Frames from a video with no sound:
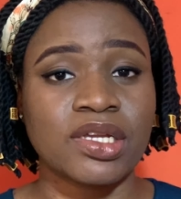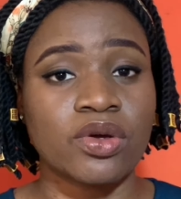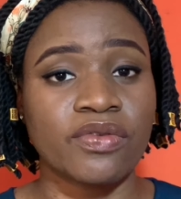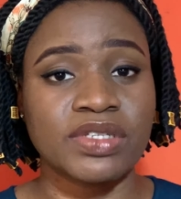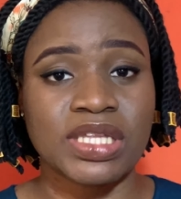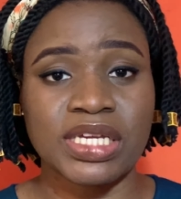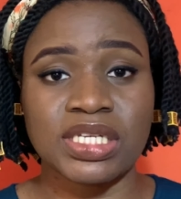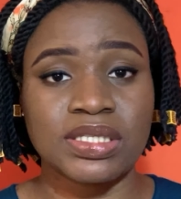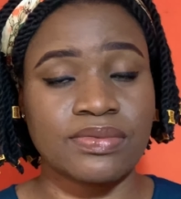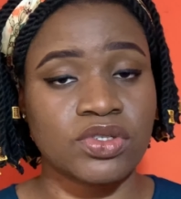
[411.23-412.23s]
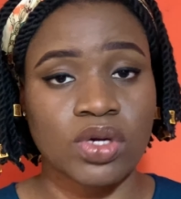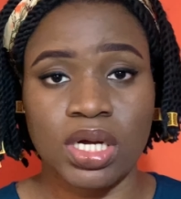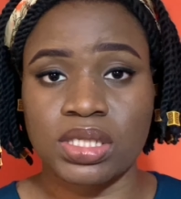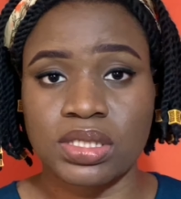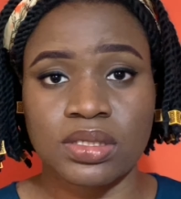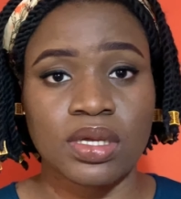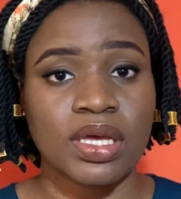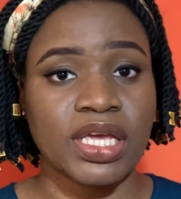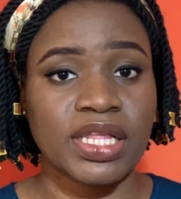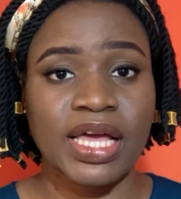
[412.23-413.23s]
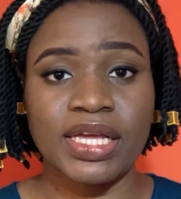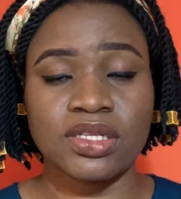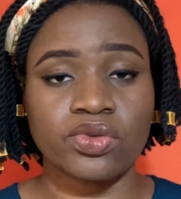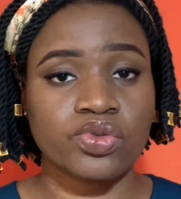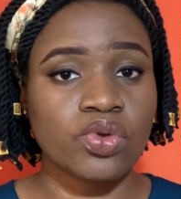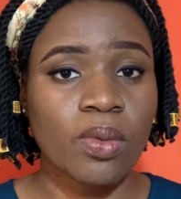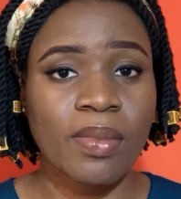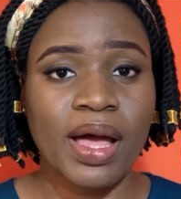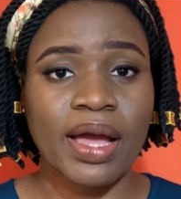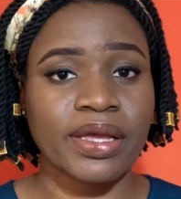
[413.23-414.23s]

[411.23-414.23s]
of the digestive tract, either in the stomach,